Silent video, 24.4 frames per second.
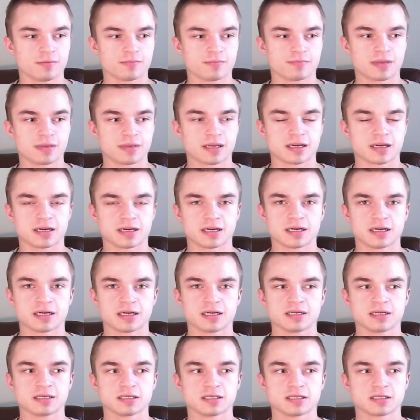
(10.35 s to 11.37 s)

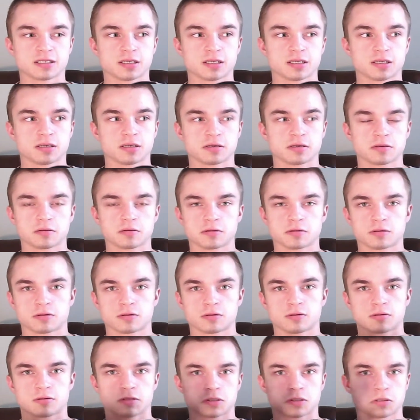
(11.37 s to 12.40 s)
because
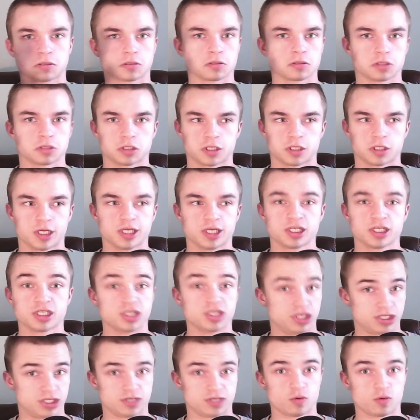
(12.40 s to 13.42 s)
it's
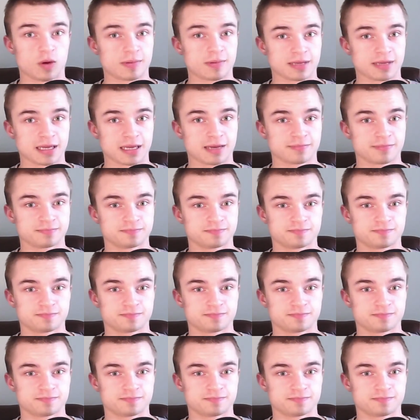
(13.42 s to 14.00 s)
just a webcam.